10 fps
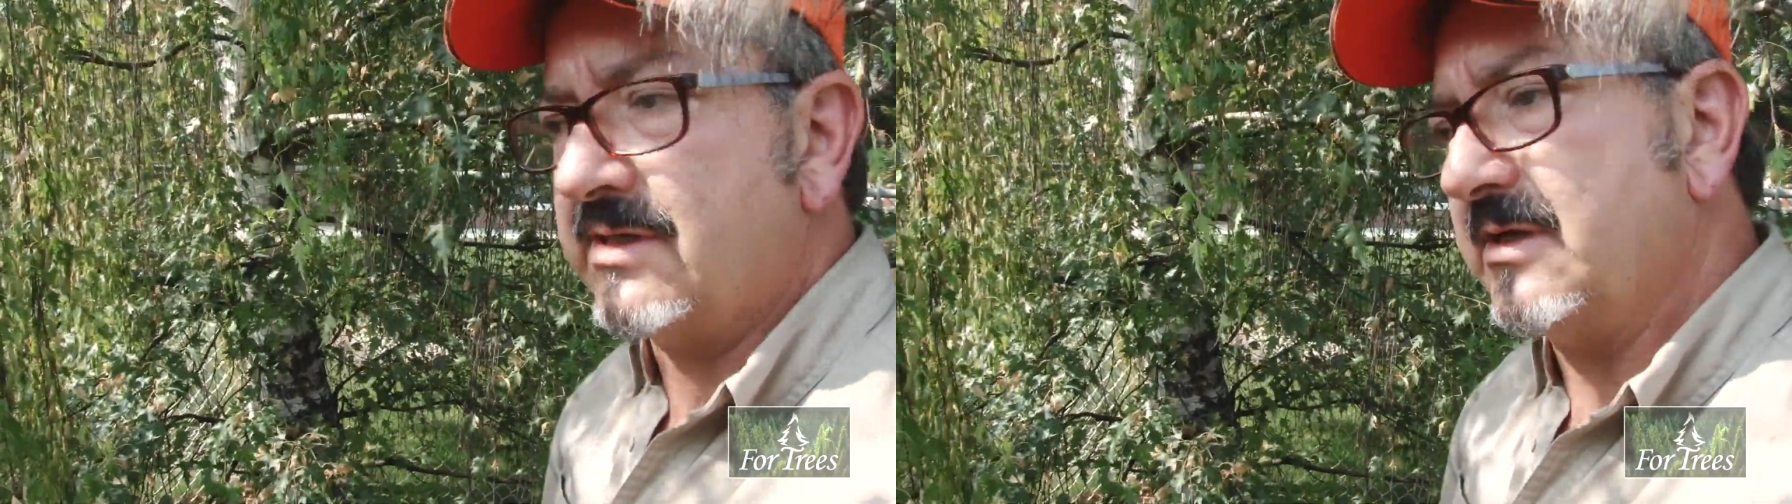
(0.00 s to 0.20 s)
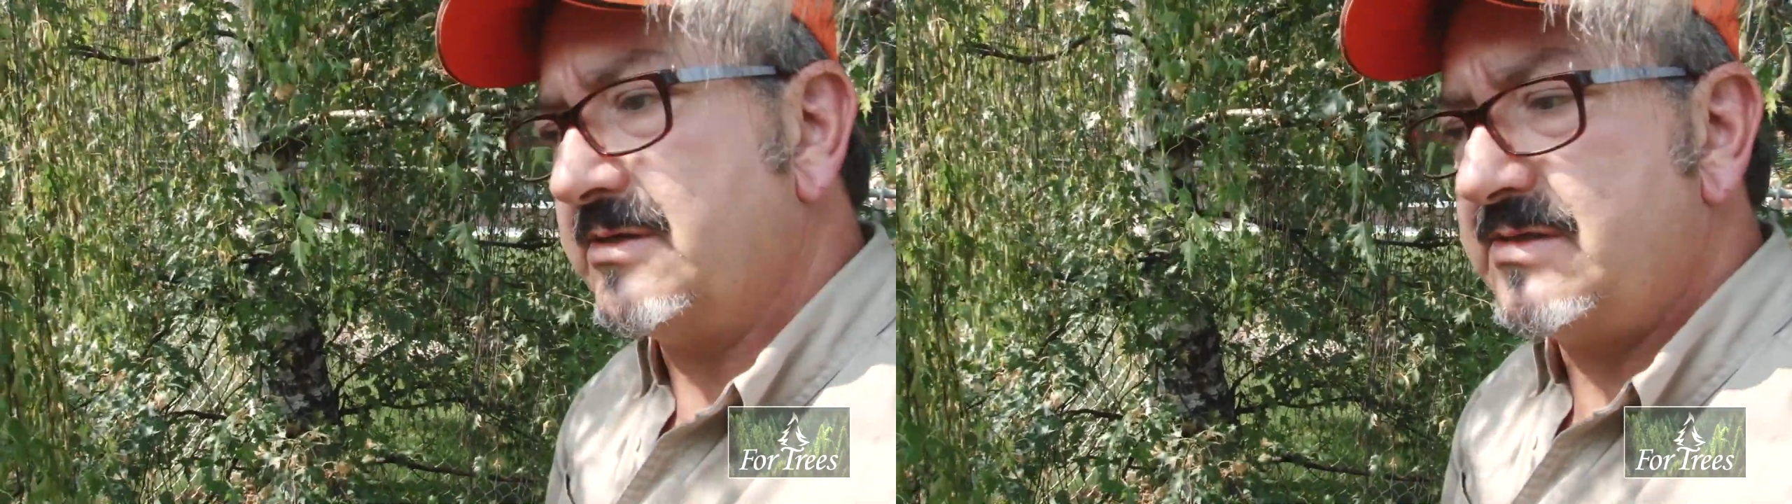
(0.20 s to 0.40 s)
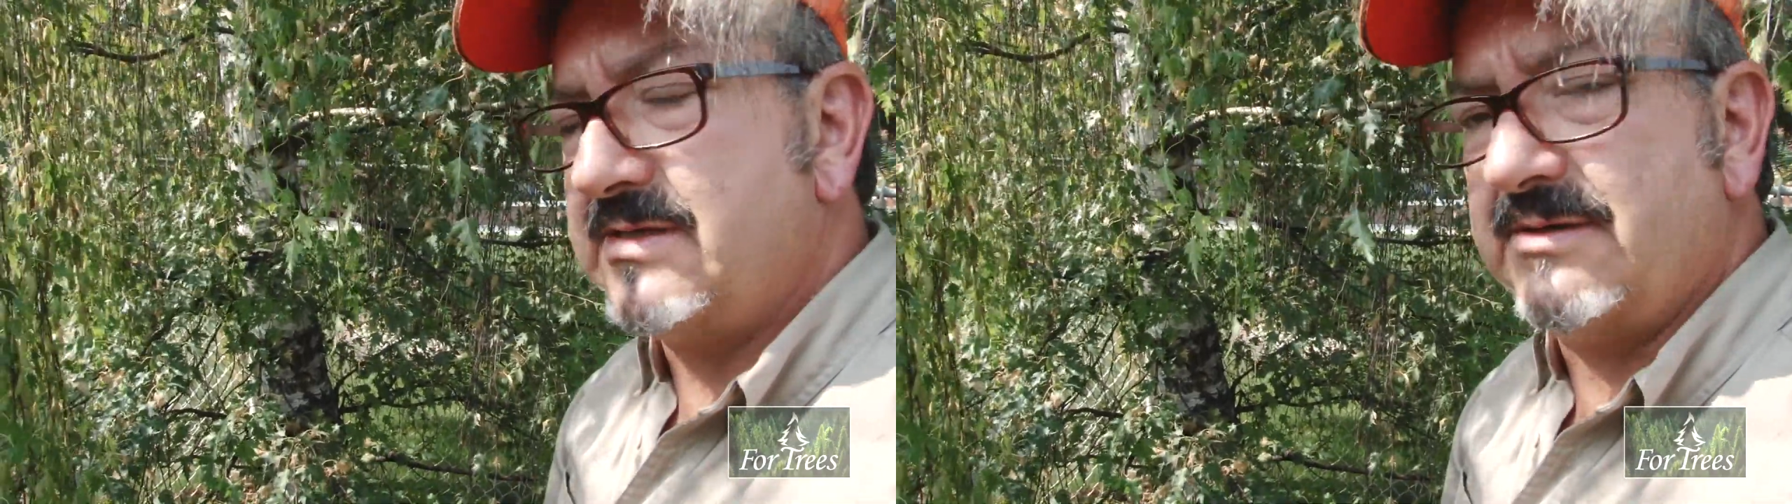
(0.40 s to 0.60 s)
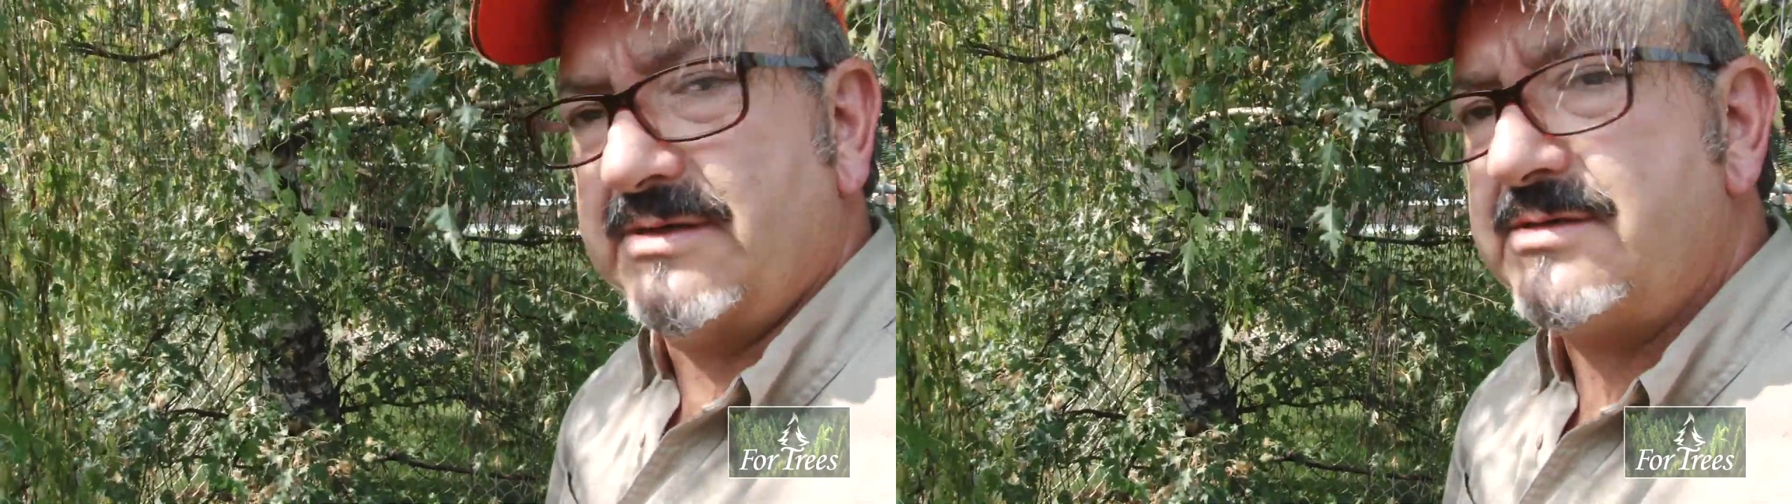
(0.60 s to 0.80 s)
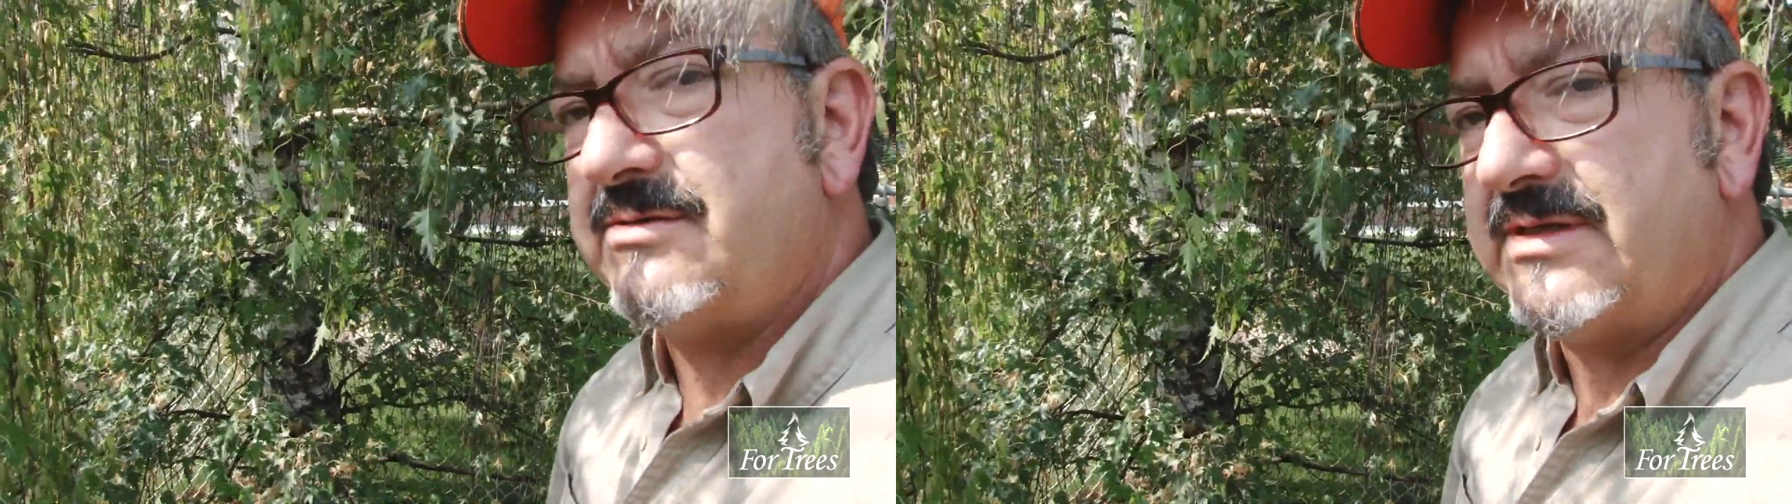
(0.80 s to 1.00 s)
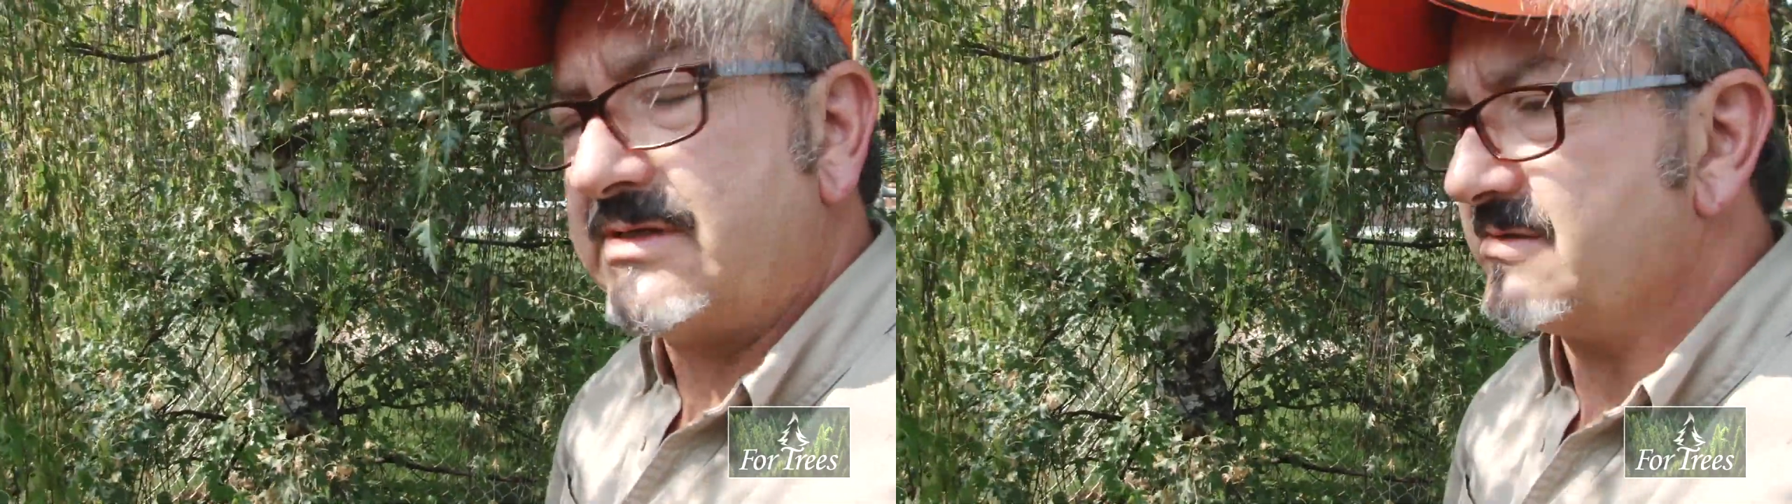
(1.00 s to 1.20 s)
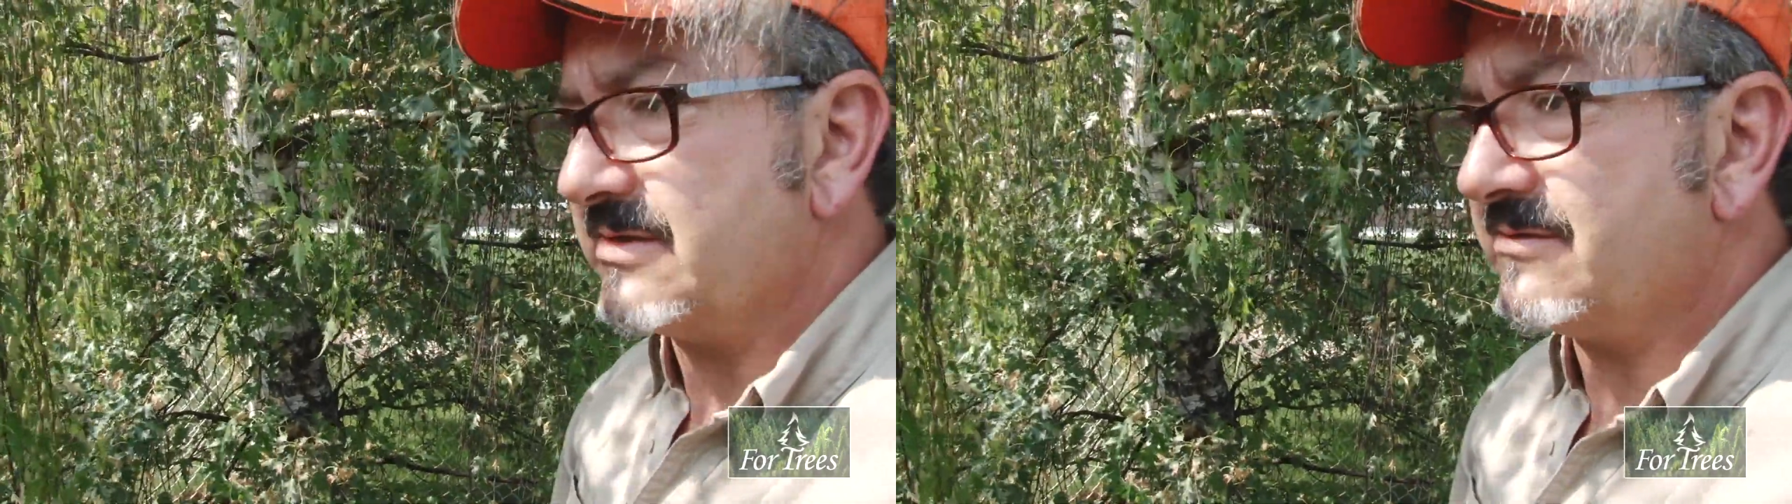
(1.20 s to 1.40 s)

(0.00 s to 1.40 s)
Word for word: uh, just down the street there's a